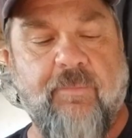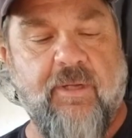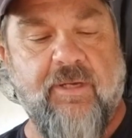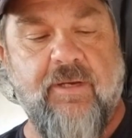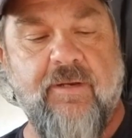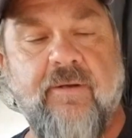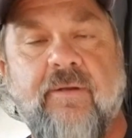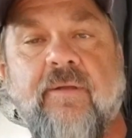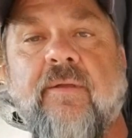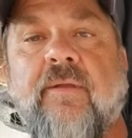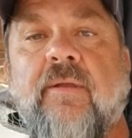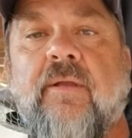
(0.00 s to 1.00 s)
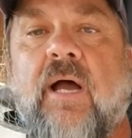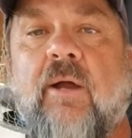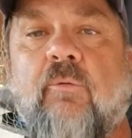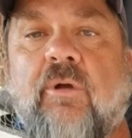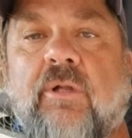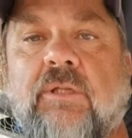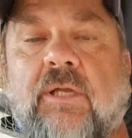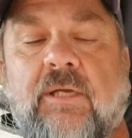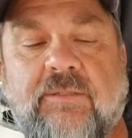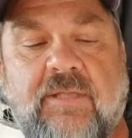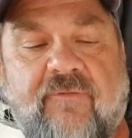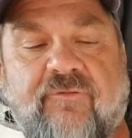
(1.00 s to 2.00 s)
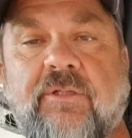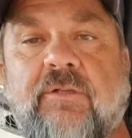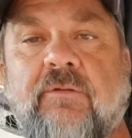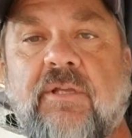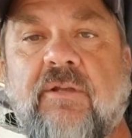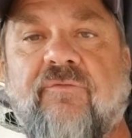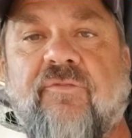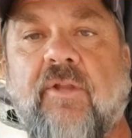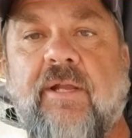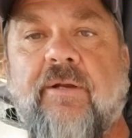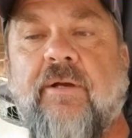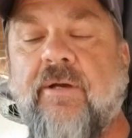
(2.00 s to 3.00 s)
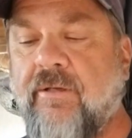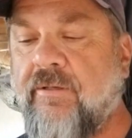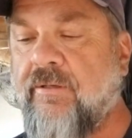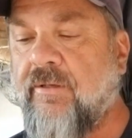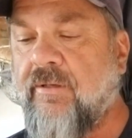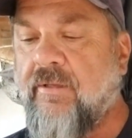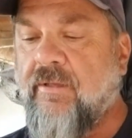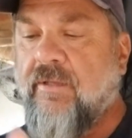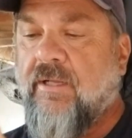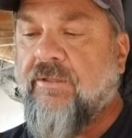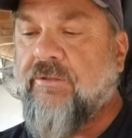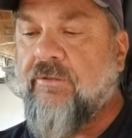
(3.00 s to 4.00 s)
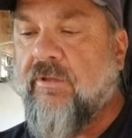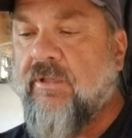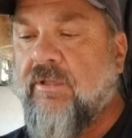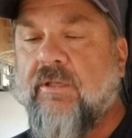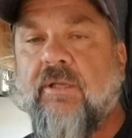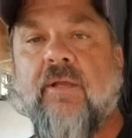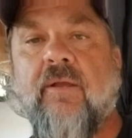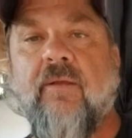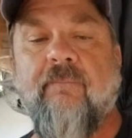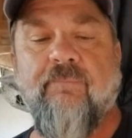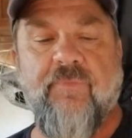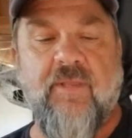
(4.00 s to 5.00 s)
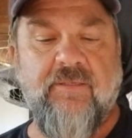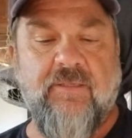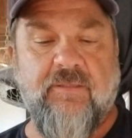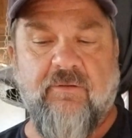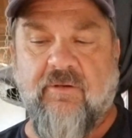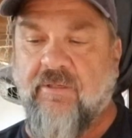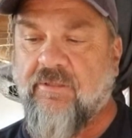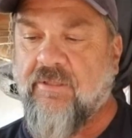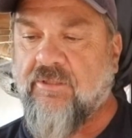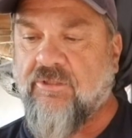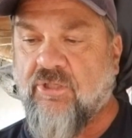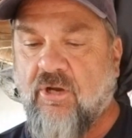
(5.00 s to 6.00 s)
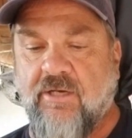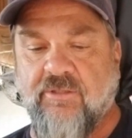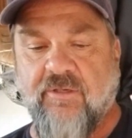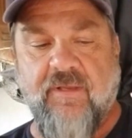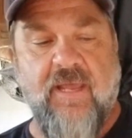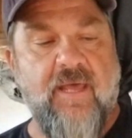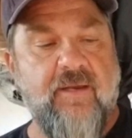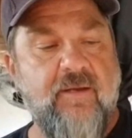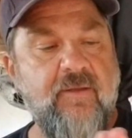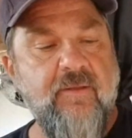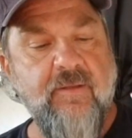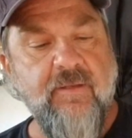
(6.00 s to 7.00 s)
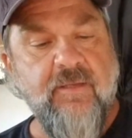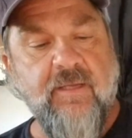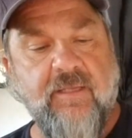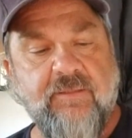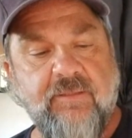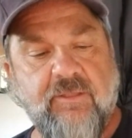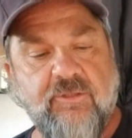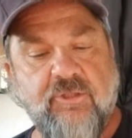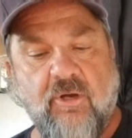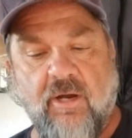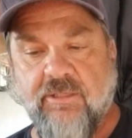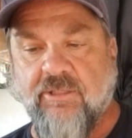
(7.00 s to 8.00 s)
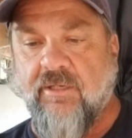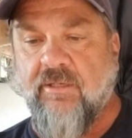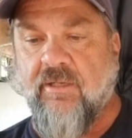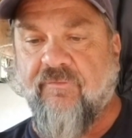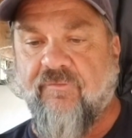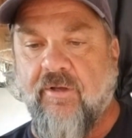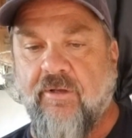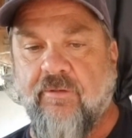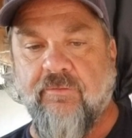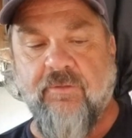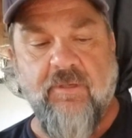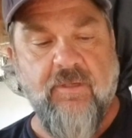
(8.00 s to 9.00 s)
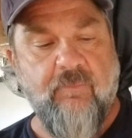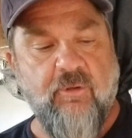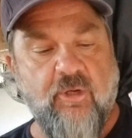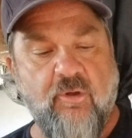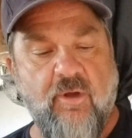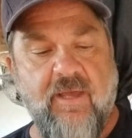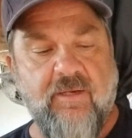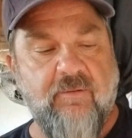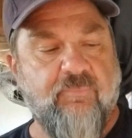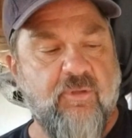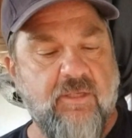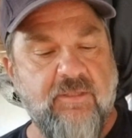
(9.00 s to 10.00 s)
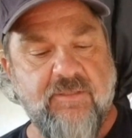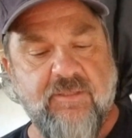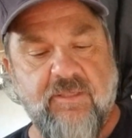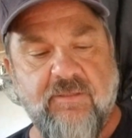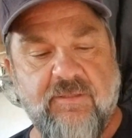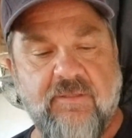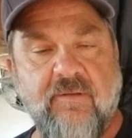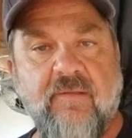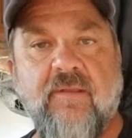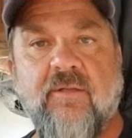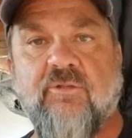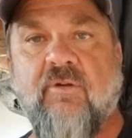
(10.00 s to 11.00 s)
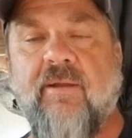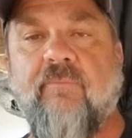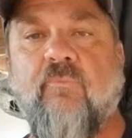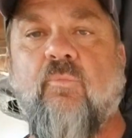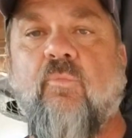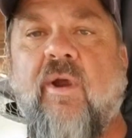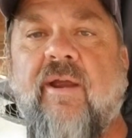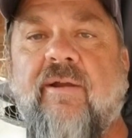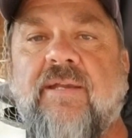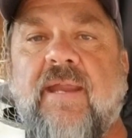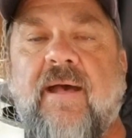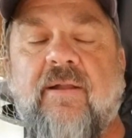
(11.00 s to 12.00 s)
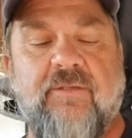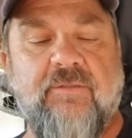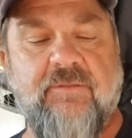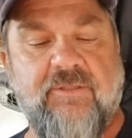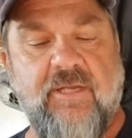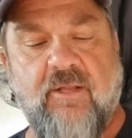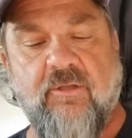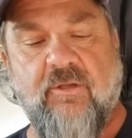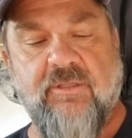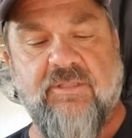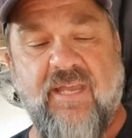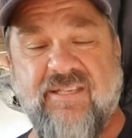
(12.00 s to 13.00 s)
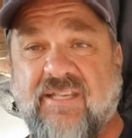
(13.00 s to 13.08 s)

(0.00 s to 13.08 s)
But I will definitely do the inflator. I'll do the, already did the charge on that. I did the charge on the phone. I'm going to go ahead and plug this in, try and wear it down and see how long it takes.